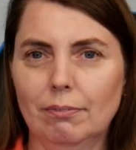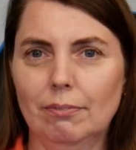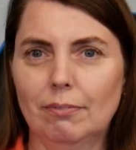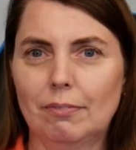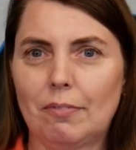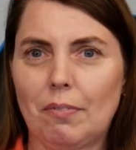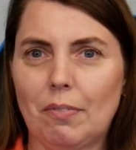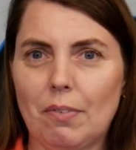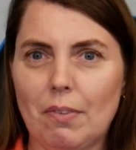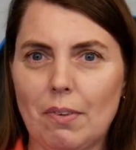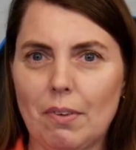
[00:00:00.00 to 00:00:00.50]

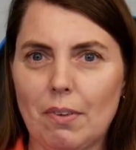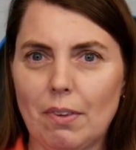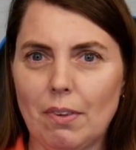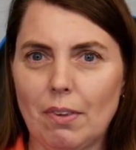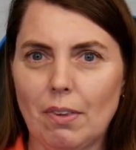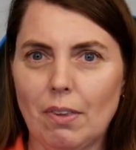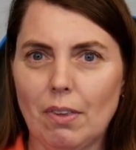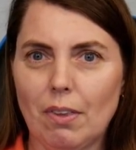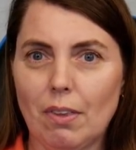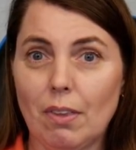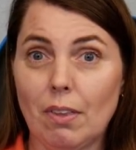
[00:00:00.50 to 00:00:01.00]

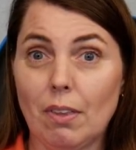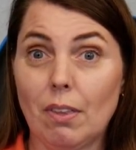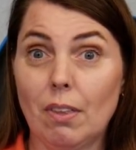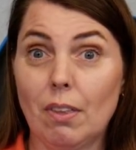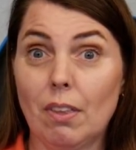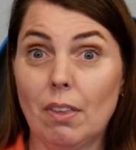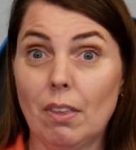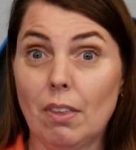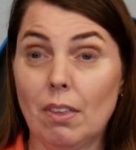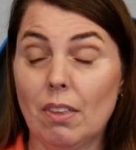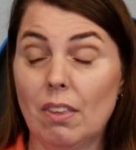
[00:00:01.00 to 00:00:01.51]

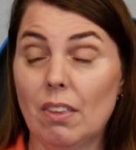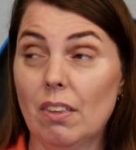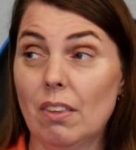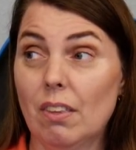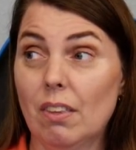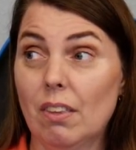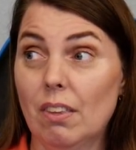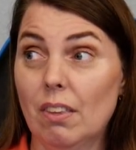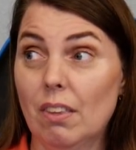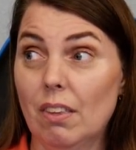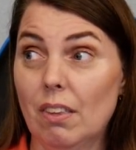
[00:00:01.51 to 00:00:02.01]

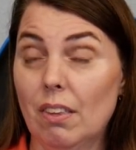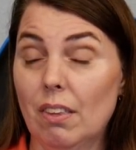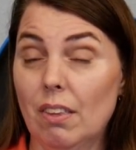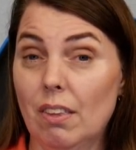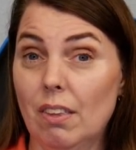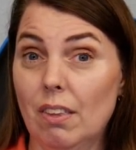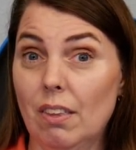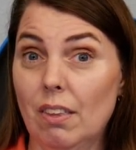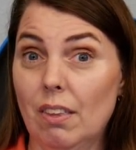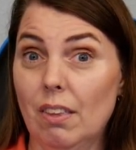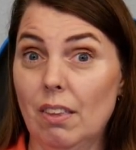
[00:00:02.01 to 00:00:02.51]

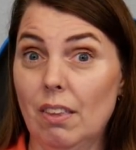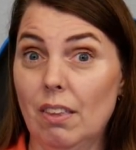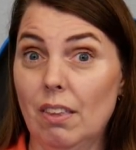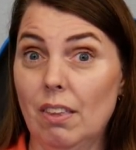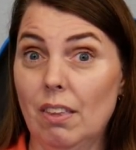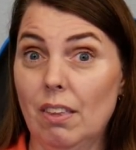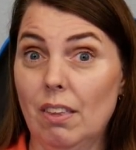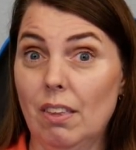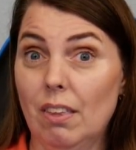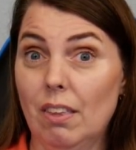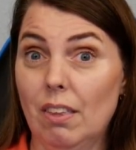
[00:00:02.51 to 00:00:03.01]

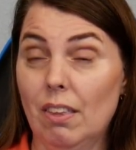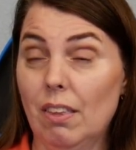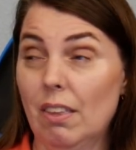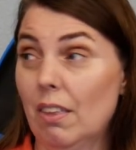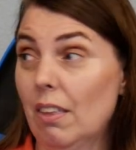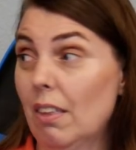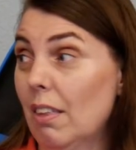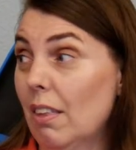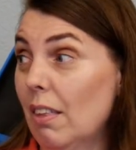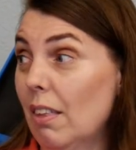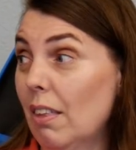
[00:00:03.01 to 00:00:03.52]

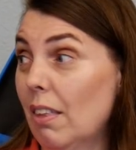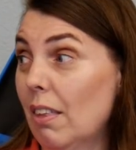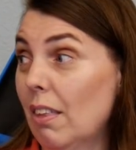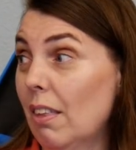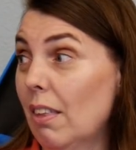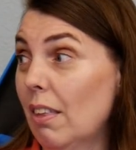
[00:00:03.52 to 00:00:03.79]
[no speech]